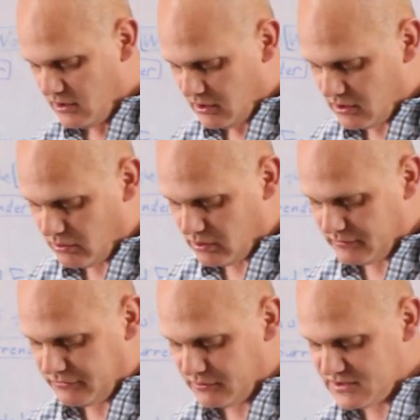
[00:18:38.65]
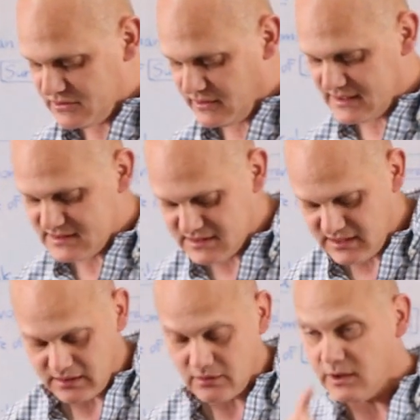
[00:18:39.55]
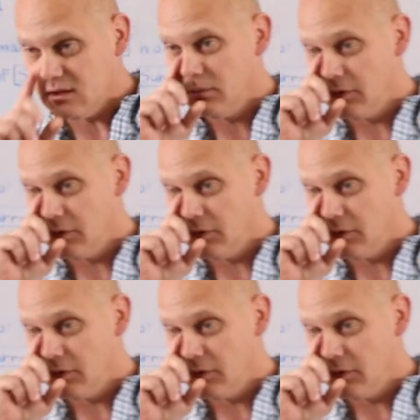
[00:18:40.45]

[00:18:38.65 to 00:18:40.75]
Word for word: A cord of three strands is not quickly